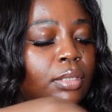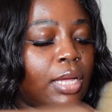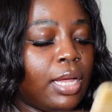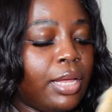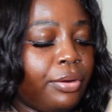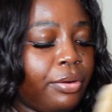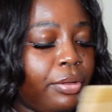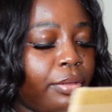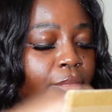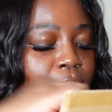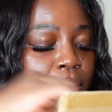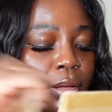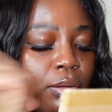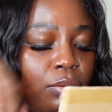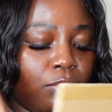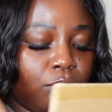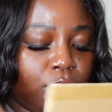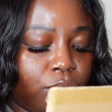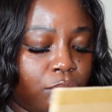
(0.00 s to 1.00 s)
know that
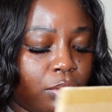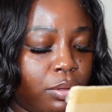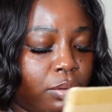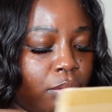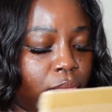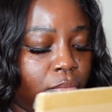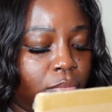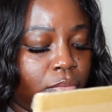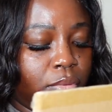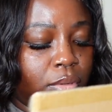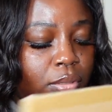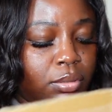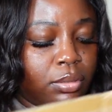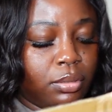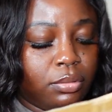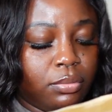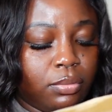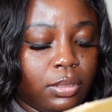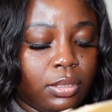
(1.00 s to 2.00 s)
also. What's
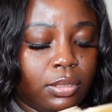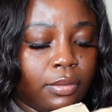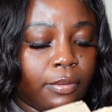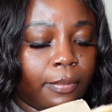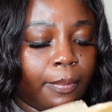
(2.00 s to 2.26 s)
this one?